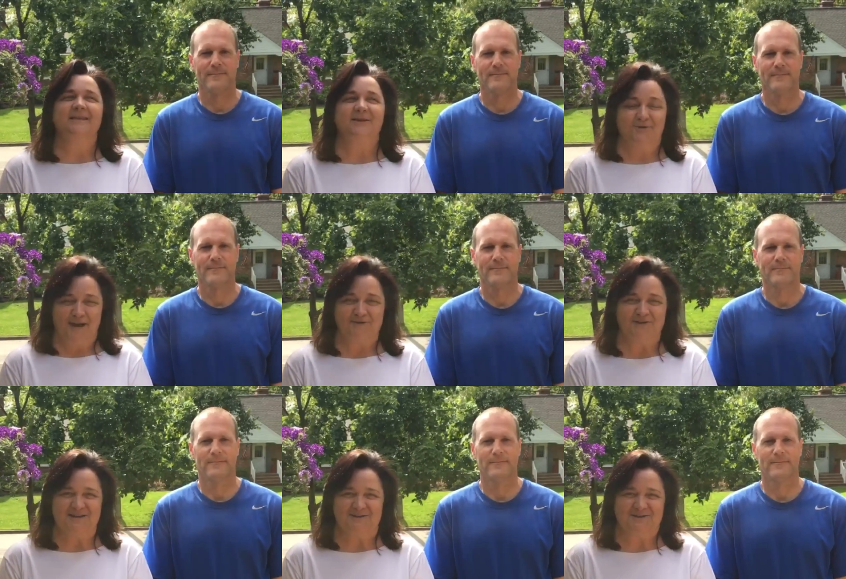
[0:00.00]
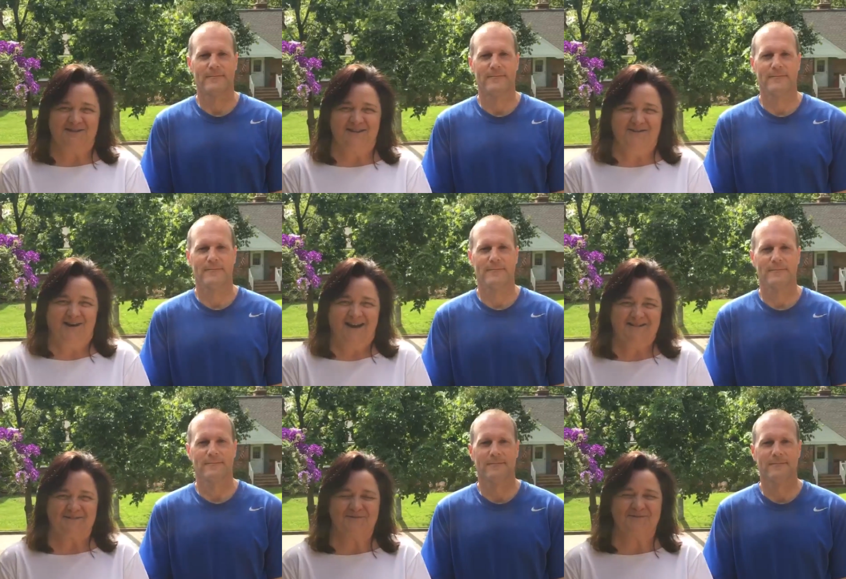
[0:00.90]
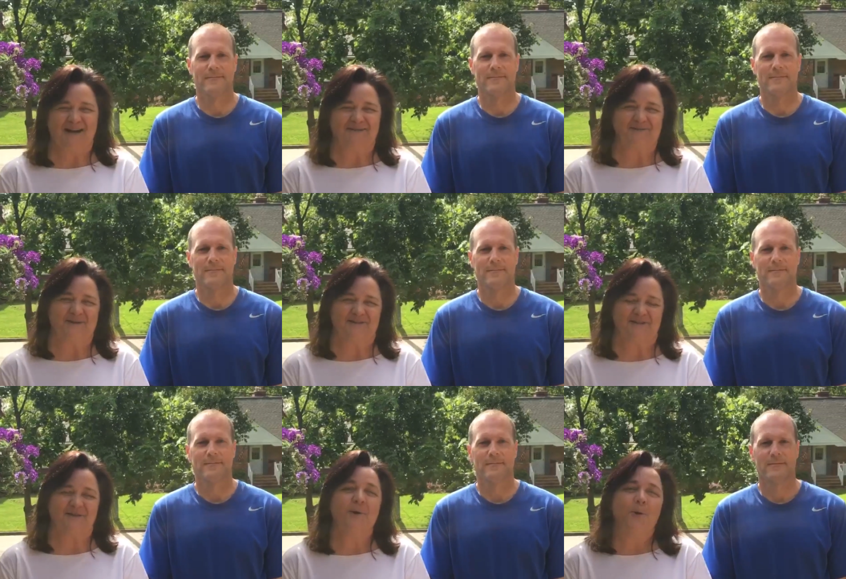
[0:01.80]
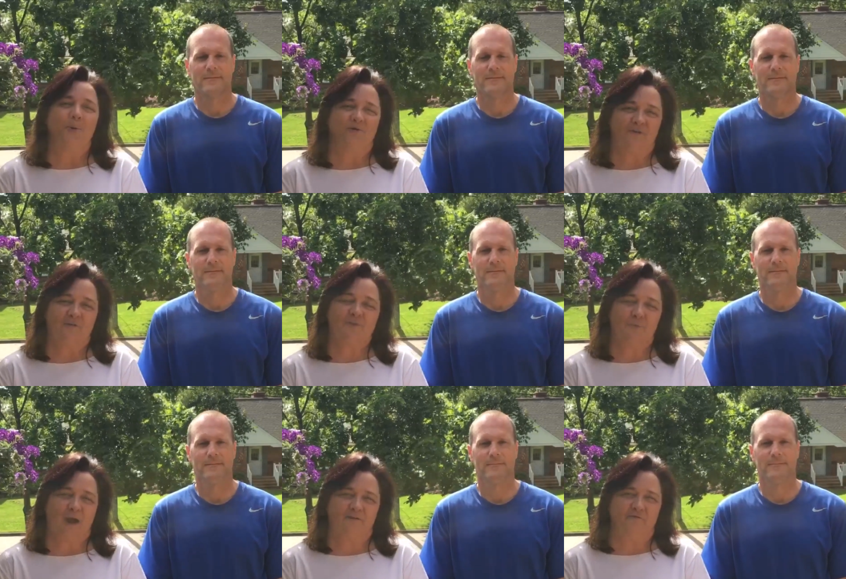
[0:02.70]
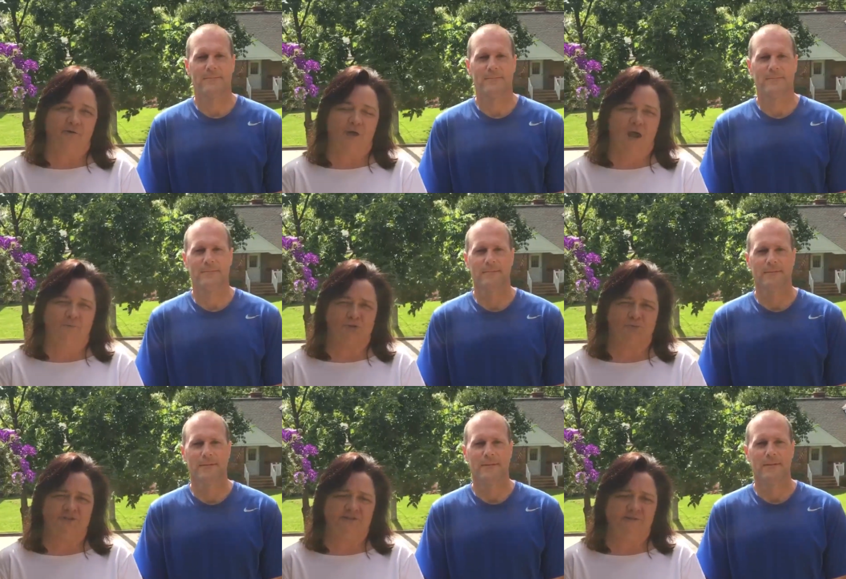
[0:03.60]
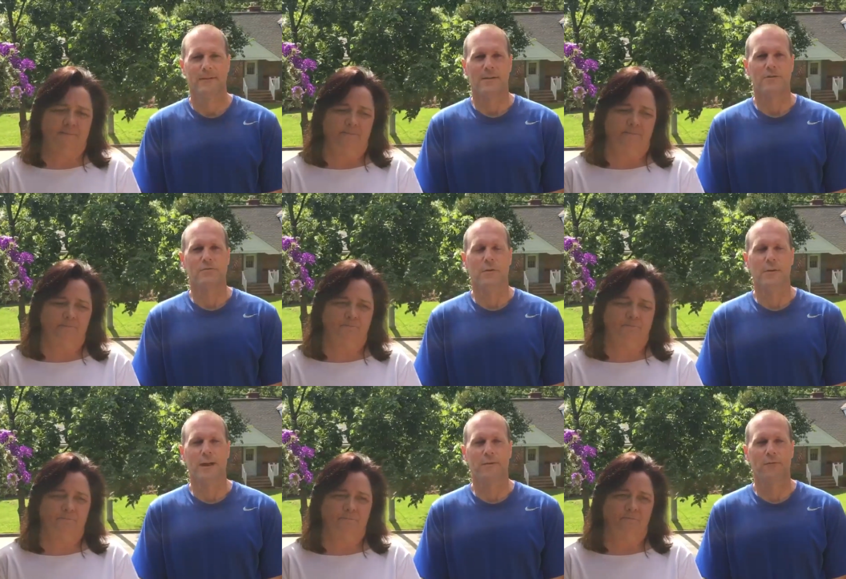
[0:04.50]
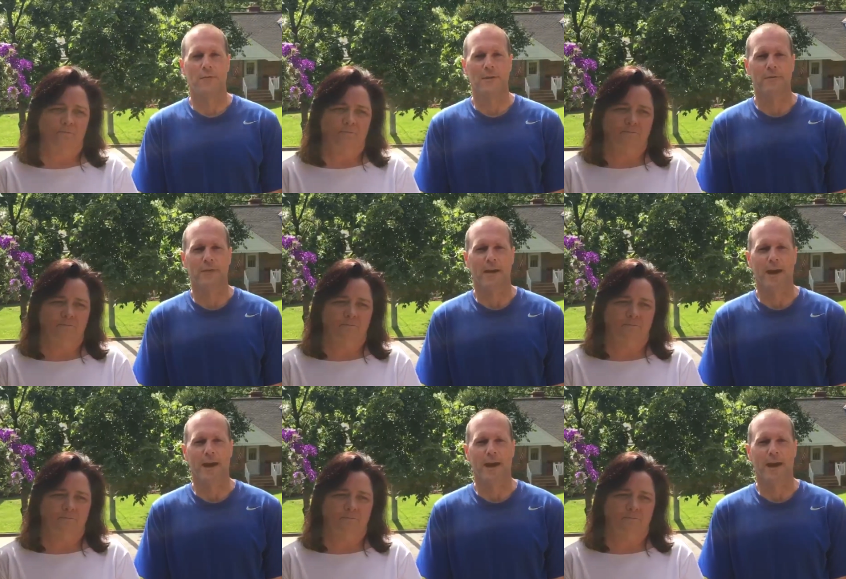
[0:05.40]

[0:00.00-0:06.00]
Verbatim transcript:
Speaker 1: Congratulations on your high school graduation. We're very proud of your accomplishments. Enjoy the next four years of